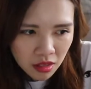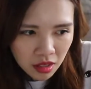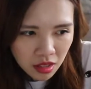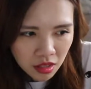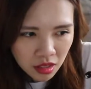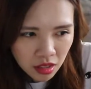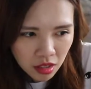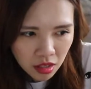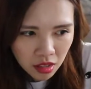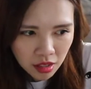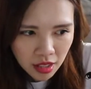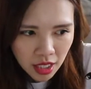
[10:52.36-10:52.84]

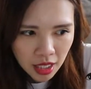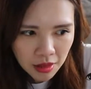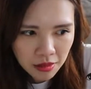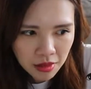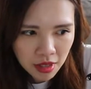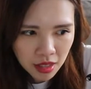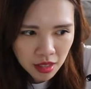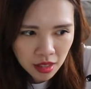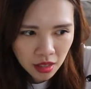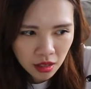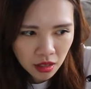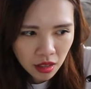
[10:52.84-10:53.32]
30 times
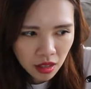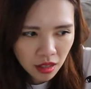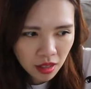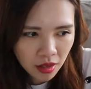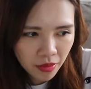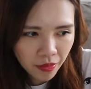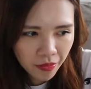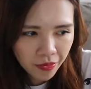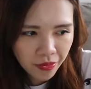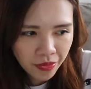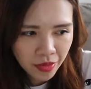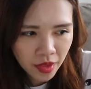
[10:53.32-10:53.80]
is a
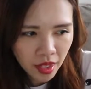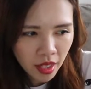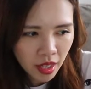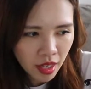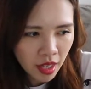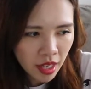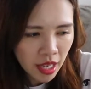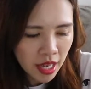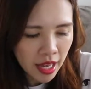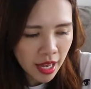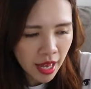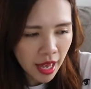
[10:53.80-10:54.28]
lot.
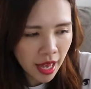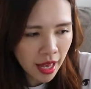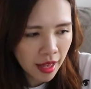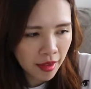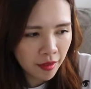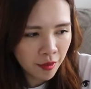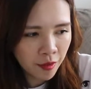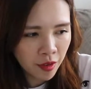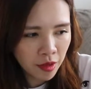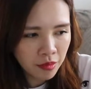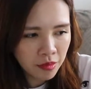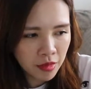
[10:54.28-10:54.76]

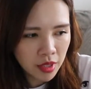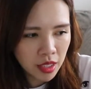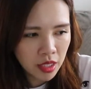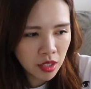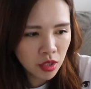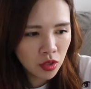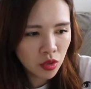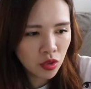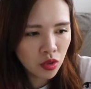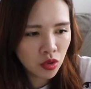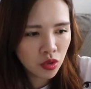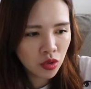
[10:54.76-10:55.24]
And from
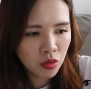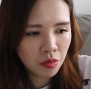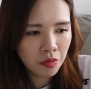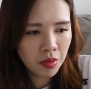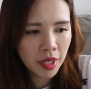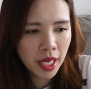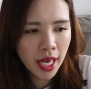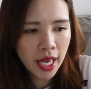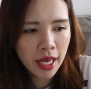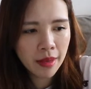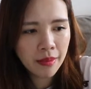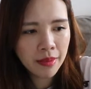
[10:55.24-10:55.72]
this you should
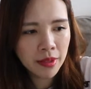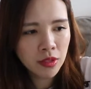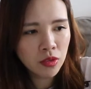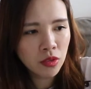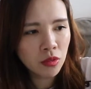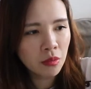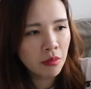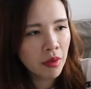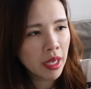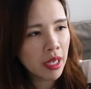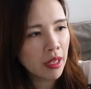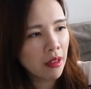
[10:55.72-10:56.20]
be able to
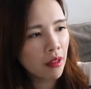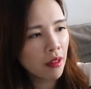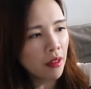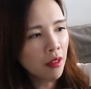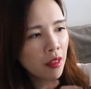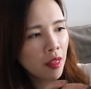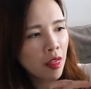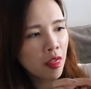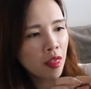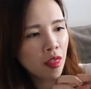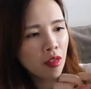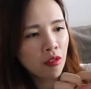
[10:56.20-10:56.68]
make
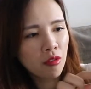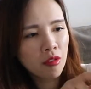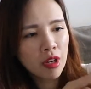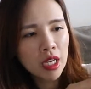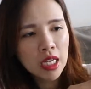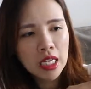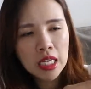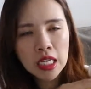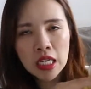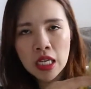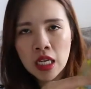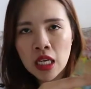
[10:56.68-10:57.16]

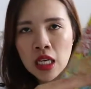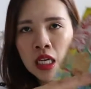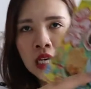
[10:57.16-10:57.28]
3